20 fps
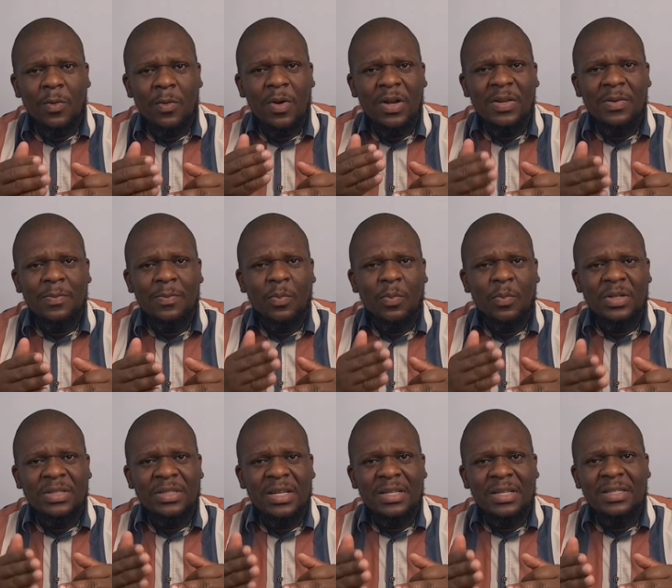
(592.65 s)
What
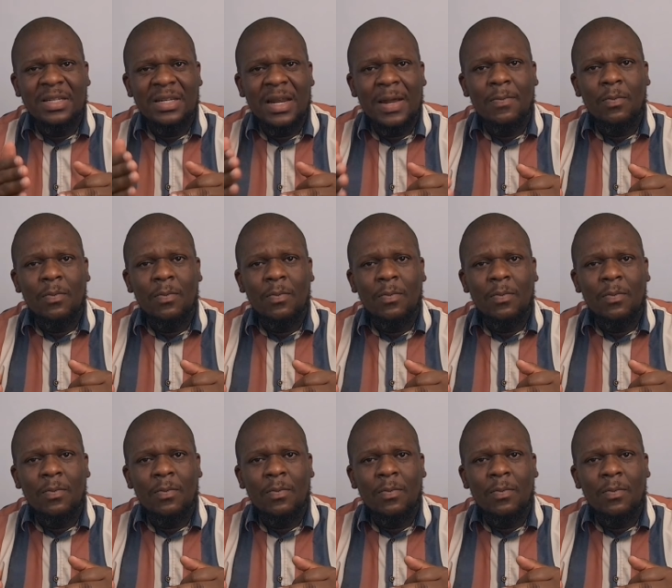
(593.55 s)
process did I put
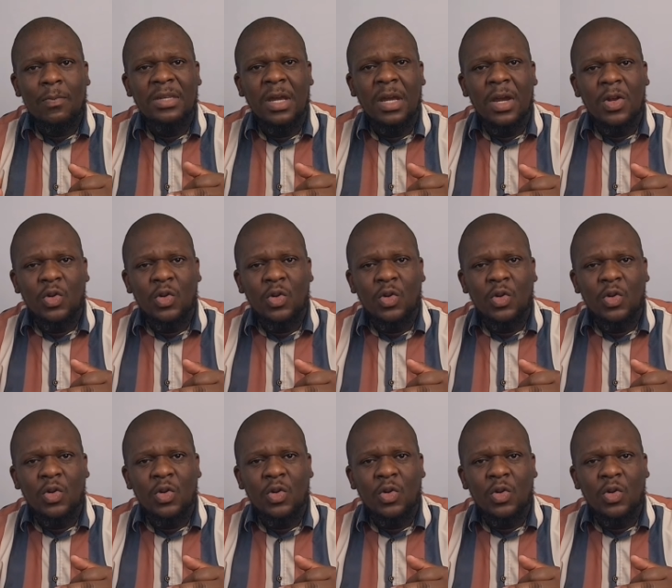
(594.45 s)
in place